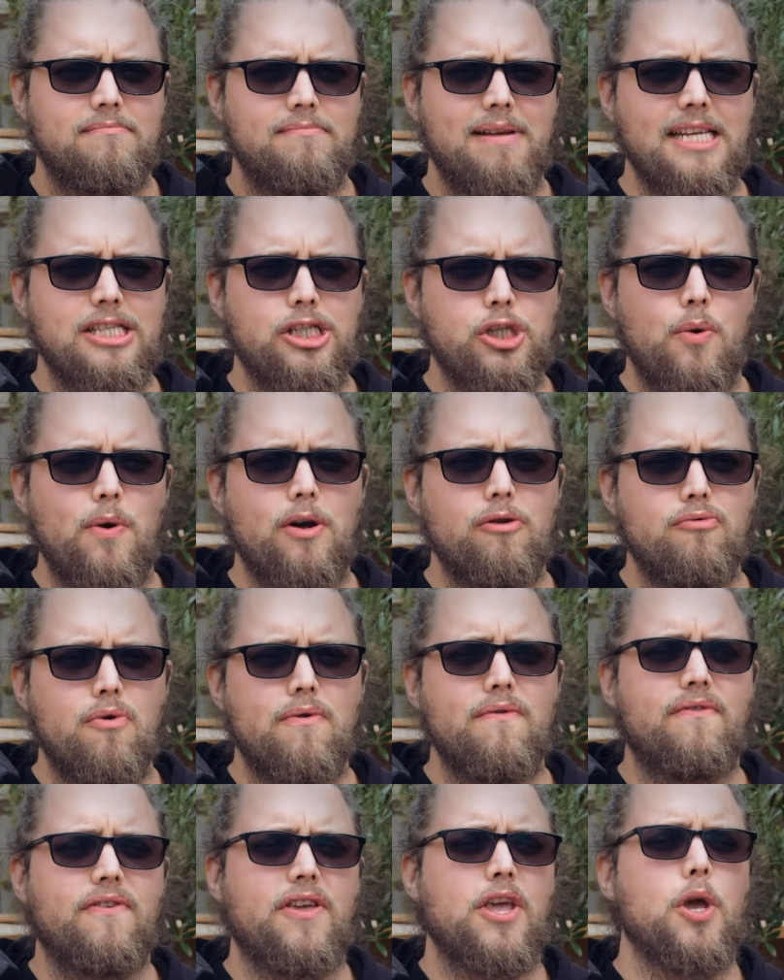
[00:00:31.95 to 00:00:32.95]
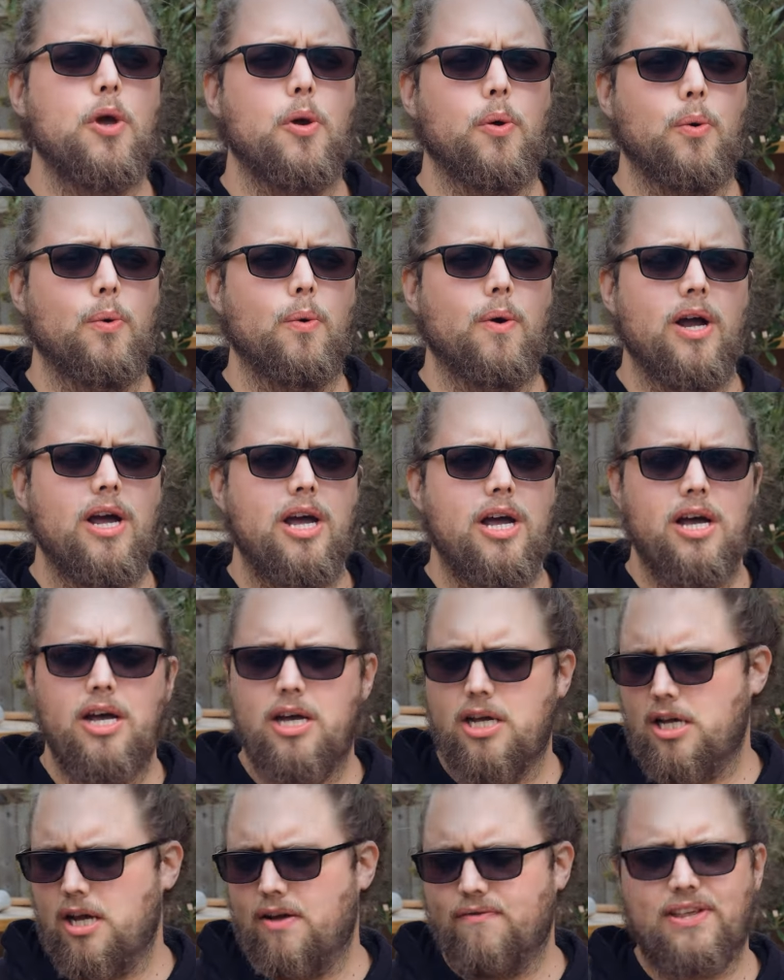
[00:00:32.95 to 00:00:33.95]
Let's do a review
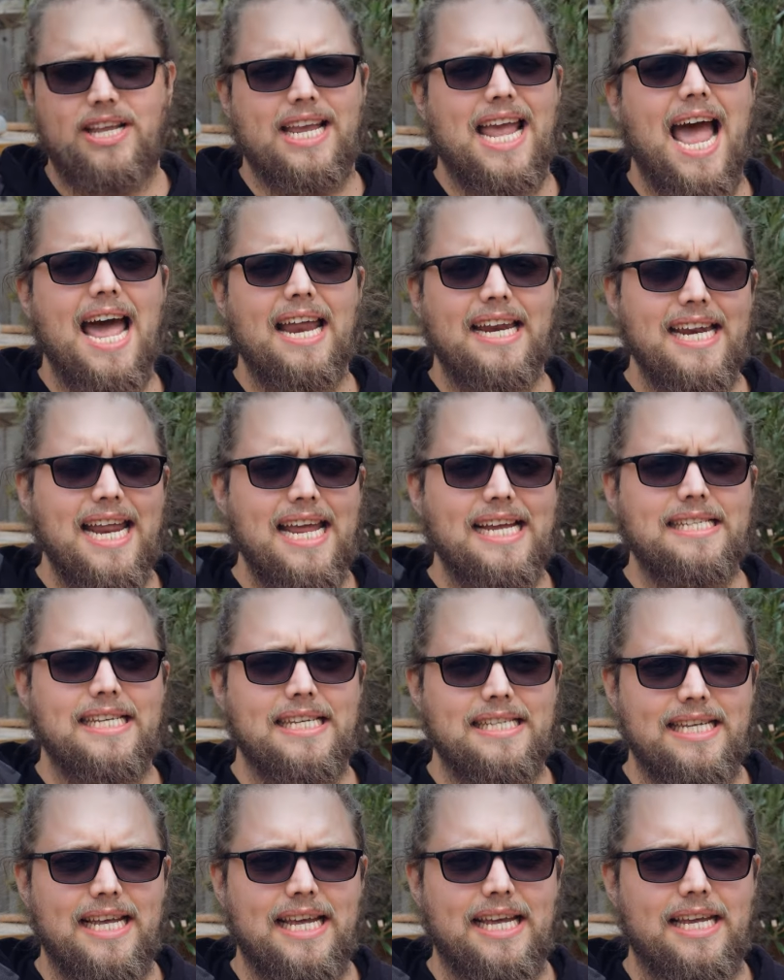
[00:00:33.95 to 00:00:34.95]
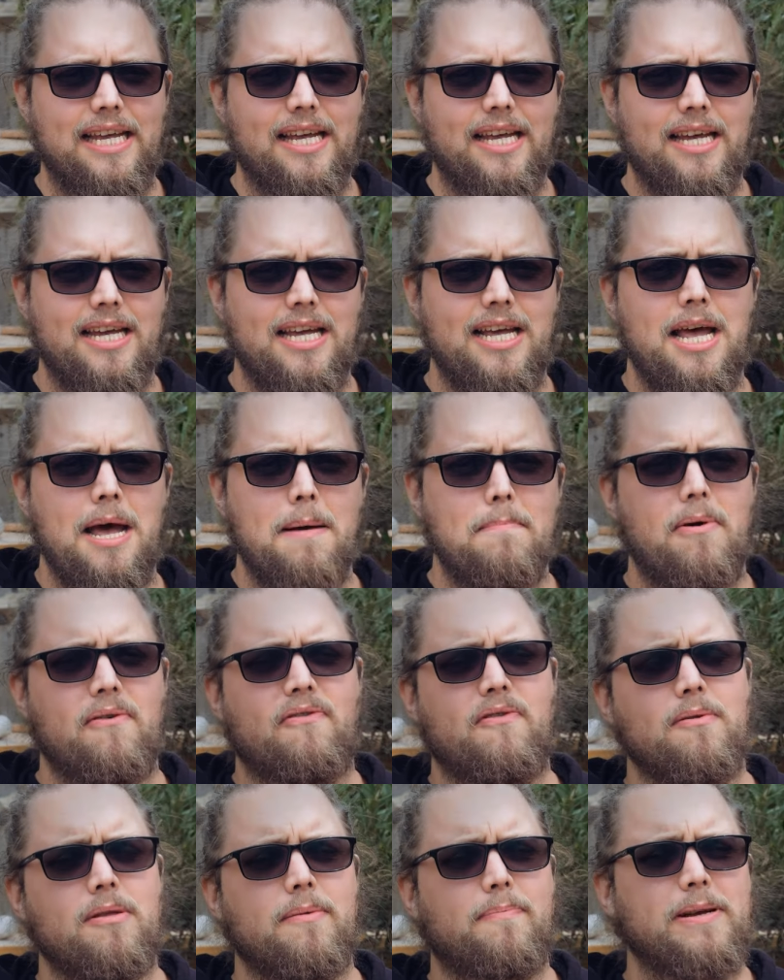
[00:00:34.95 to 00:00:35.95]
of the Canon 80D, but
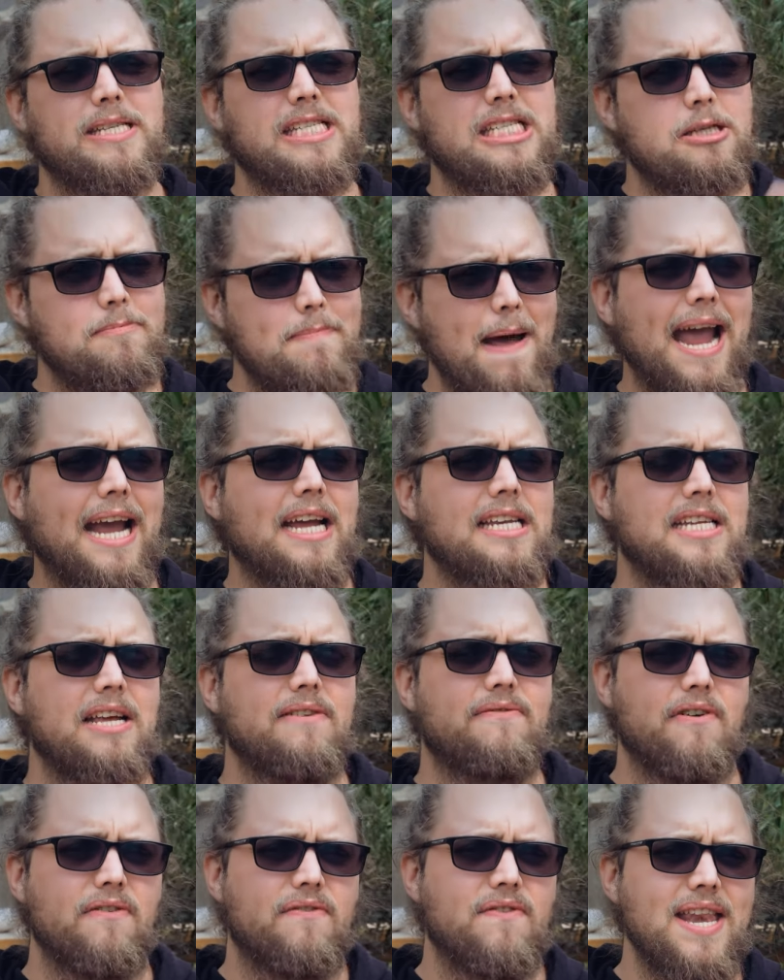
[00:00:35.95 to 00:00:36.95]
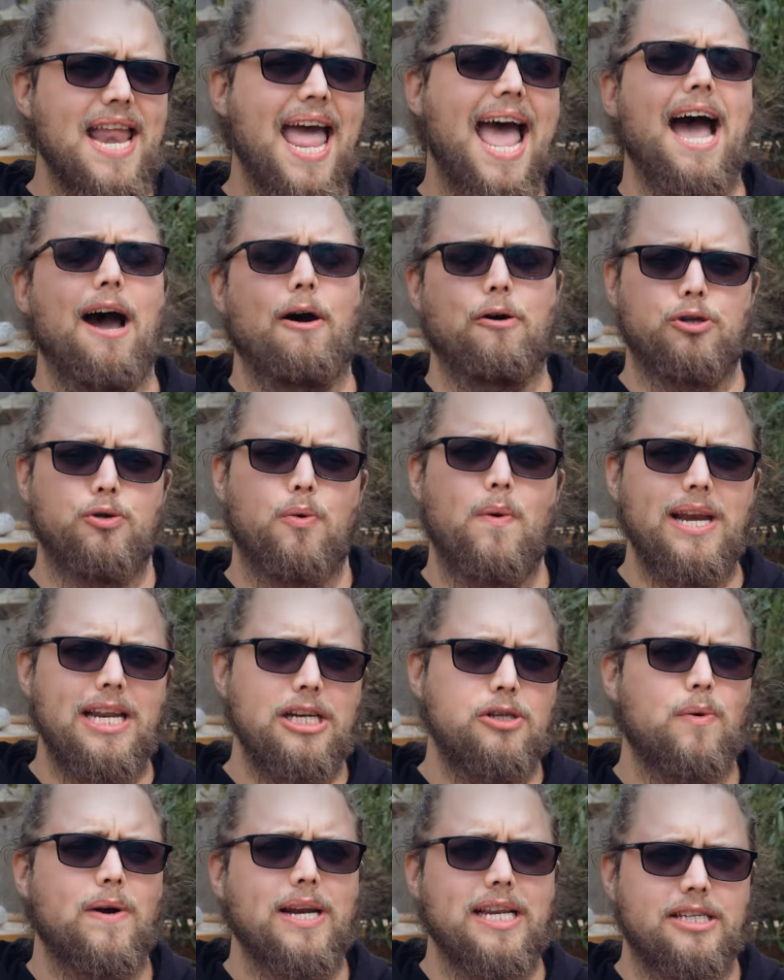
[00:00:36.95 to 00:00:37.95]
from the perspective of now,
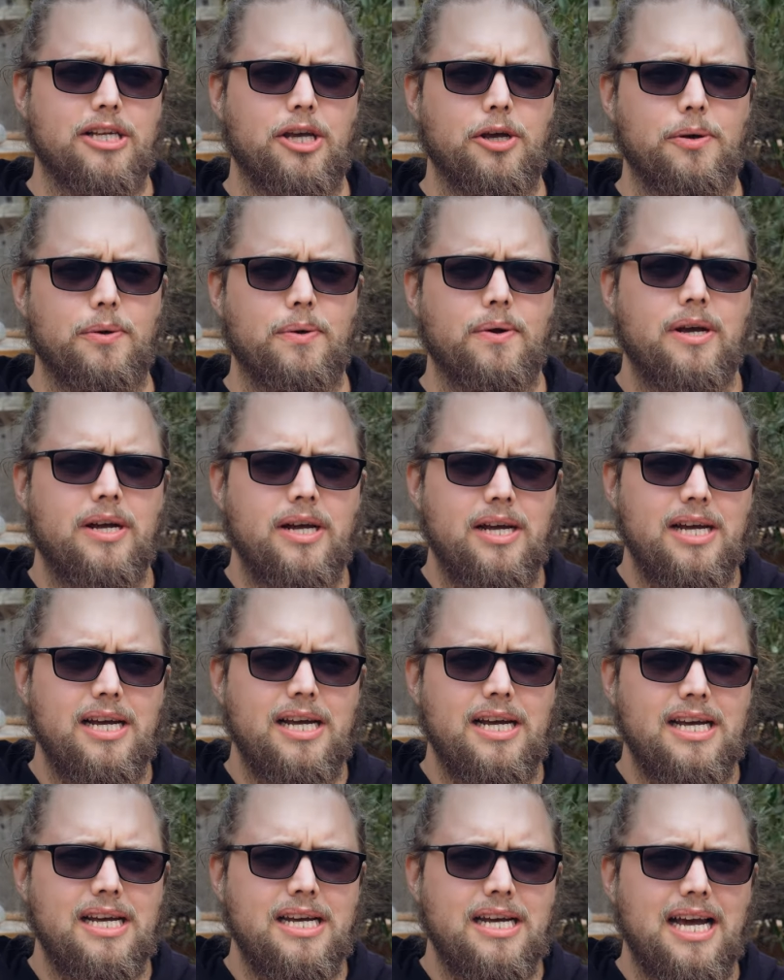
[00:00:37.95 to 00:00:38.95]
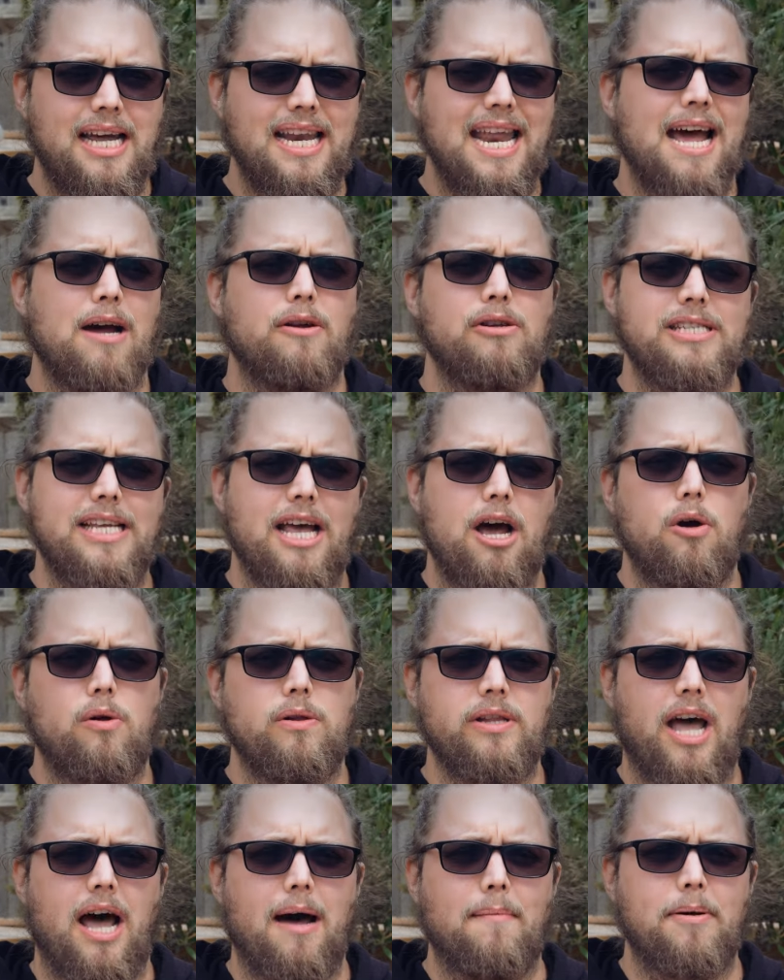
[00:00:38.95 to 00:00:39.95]
2022, and how does it
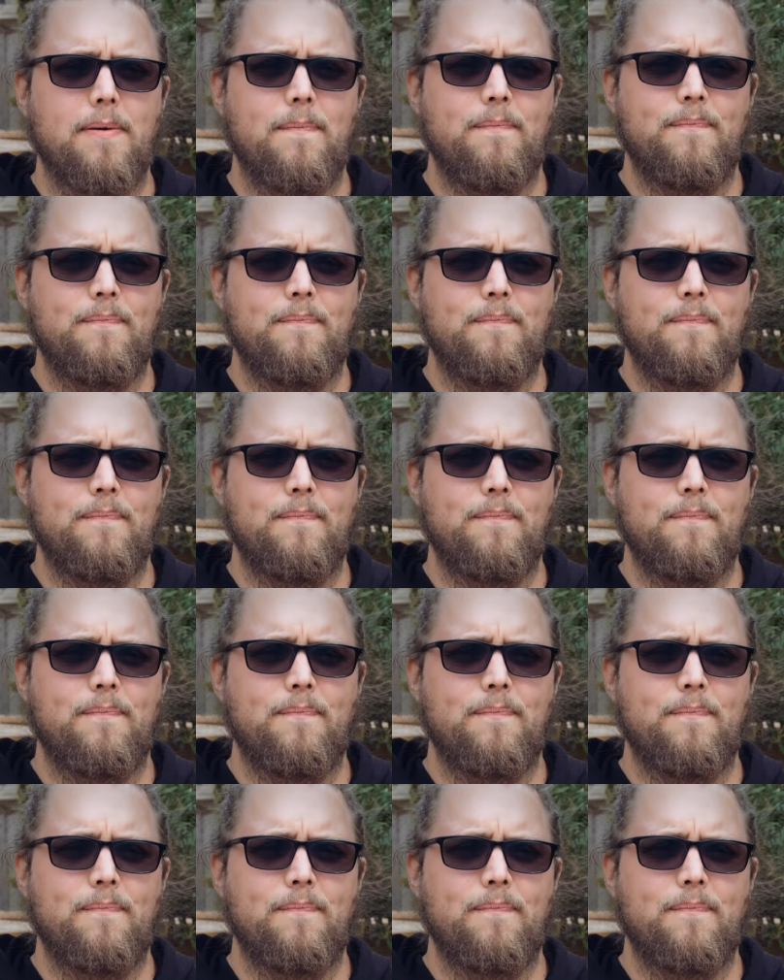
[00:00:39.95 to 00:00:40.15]
hold up?